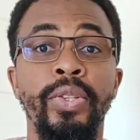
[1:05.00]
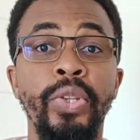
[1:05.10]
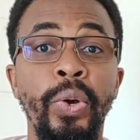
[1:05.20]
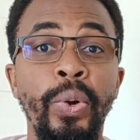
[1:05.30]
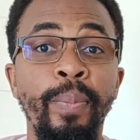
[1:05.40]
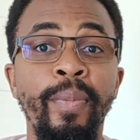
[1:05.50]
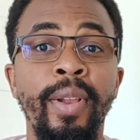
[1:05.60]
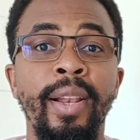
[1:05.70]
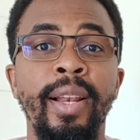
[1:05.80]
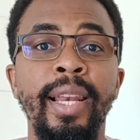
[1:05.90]
So
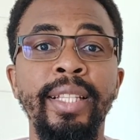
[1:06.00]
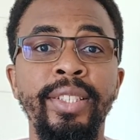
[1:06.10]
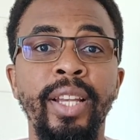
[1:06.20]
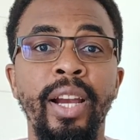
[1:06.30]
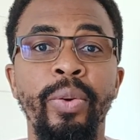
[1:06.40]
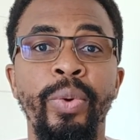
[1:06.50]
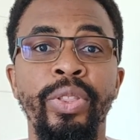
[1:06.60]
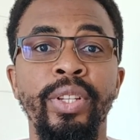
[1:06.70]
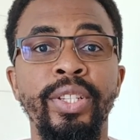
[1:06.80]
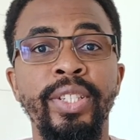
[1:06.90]
let's start
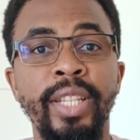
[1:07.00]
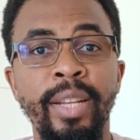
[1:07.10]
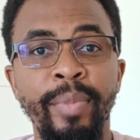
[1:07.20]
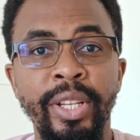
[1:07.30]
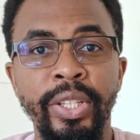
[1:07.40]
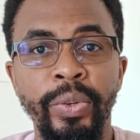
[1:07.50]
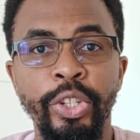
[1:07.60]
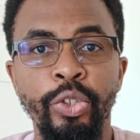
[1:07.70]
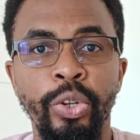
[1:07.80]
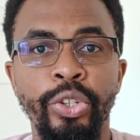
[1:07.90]
with the sedimentary
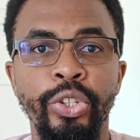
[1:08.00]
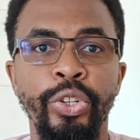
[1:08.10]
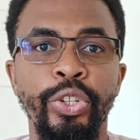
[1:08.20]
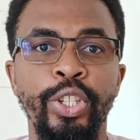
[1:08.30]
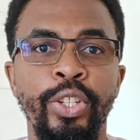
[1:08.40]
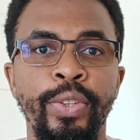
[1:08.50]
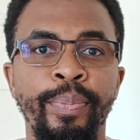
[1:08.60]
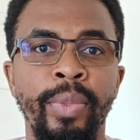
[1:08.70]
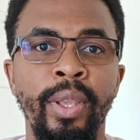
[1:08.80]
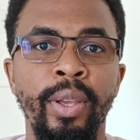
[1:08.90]
structures.
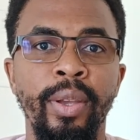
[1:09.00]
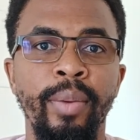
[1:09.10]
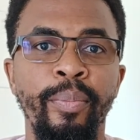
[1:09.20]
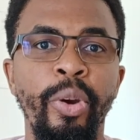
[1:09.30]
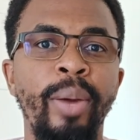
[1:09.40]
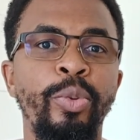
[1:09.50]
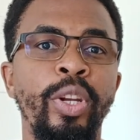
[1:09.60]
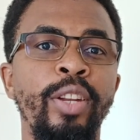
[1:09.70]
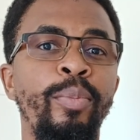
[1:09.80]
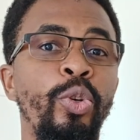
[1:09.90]
Perhaps
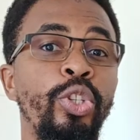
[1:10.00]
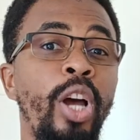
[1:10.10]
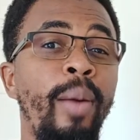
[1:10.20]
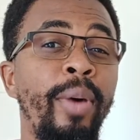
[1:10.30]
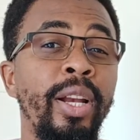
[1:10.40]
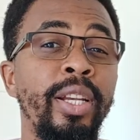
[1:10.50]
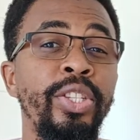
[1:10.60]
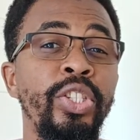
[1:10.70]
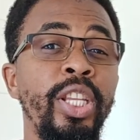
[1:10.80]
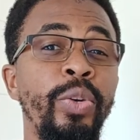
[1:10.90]
one of the most common
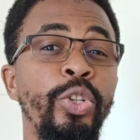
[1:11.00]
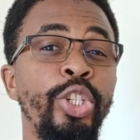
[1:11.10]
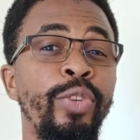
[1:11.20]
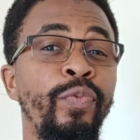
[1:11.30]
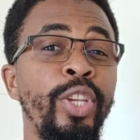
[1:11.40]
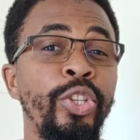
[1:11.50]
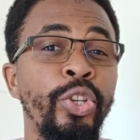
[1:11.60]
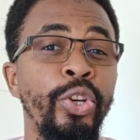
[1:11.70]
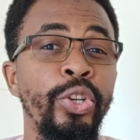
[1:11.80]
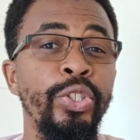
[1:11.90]
distinguishing
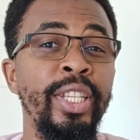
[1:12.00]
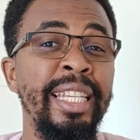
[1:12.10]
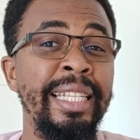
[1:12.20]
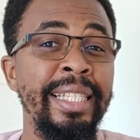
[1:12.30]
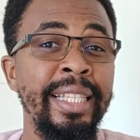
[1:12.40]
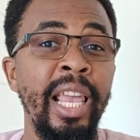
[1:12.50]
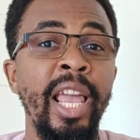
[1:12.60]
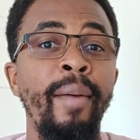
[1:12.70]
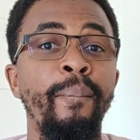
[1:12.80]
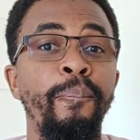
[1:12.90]
features is
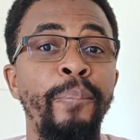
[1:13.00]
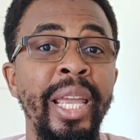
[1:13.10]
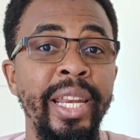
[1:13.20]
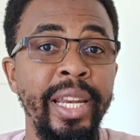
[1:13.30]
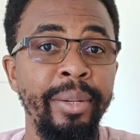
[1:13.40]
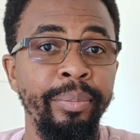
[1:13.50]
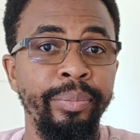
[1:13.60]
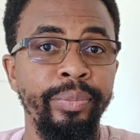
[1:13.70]
bedding.